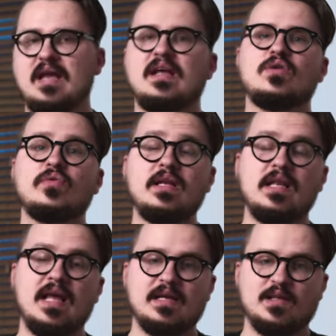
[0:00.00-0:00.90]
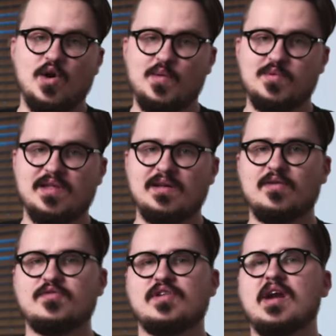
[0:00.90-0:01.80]
And I really like the option
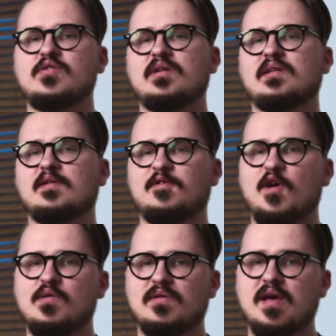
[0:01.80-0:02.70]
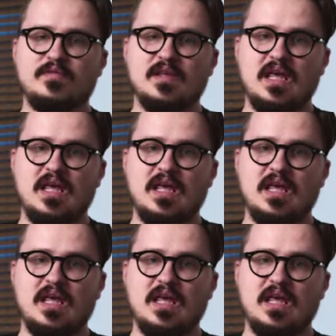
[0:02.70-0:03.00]
of charging the phone with the